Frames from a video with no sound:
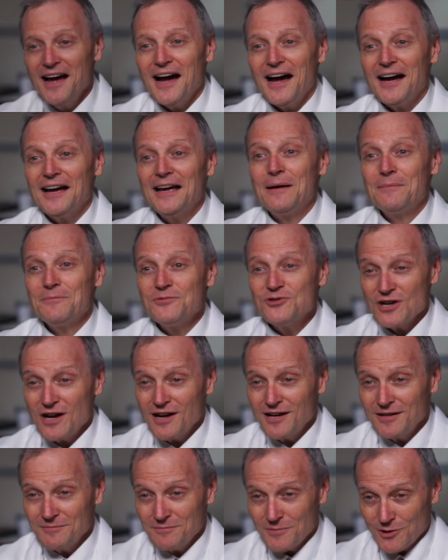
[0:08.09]
I am
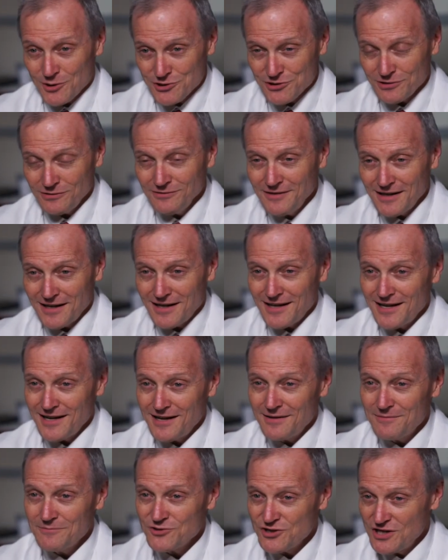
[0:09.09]
John Marshall. I
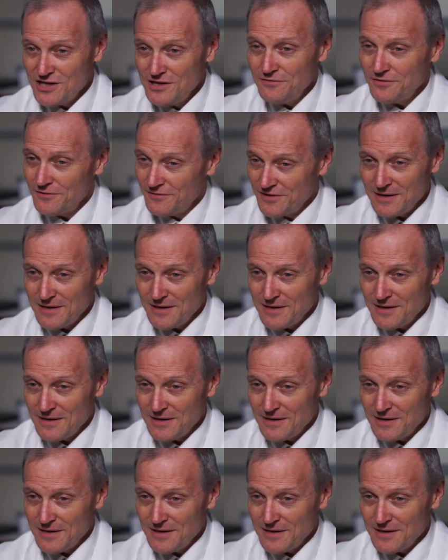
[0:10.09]
am Chief of